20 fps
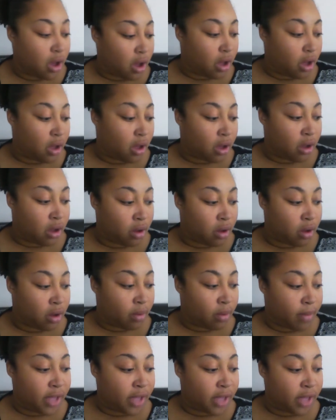
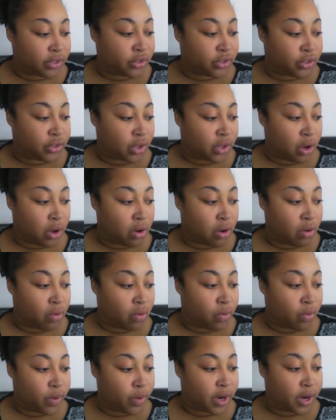Um, and
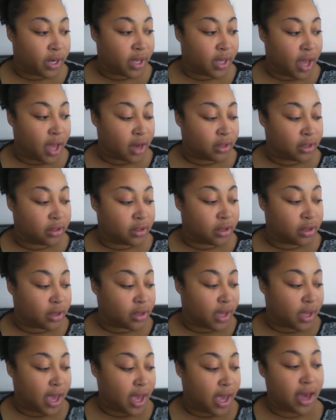so we're going to kind of
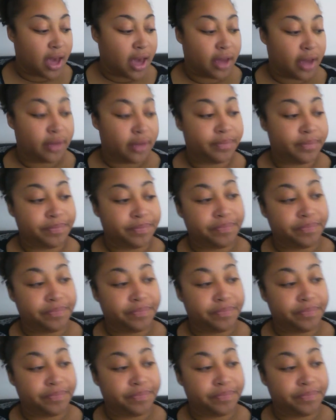look at